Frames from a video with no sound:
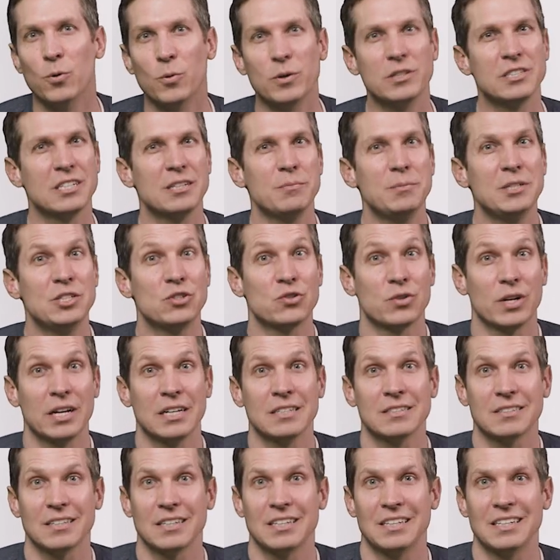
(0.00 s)
which can be
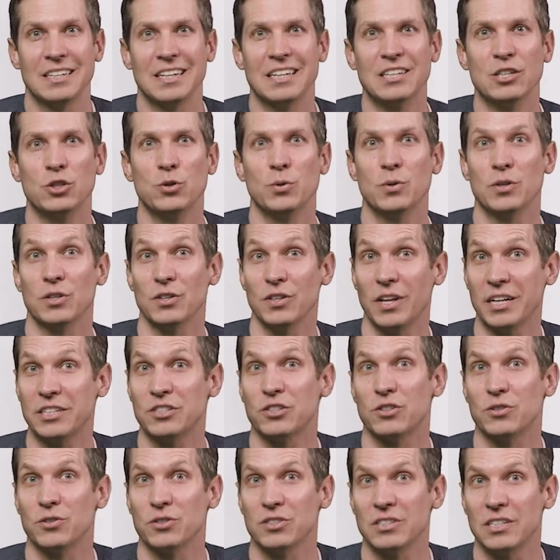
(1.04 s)
translated into an
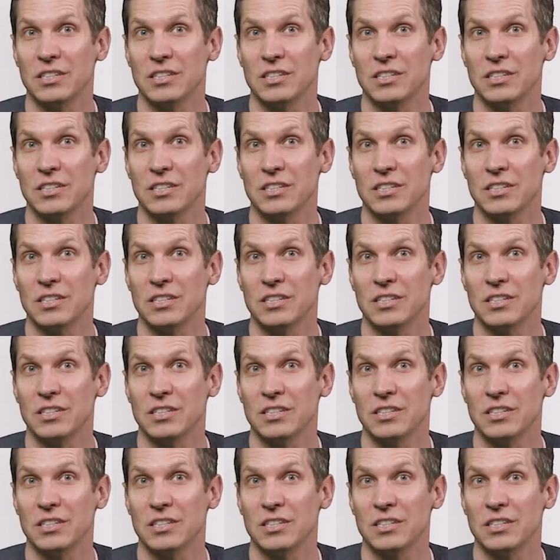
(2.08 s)
electrical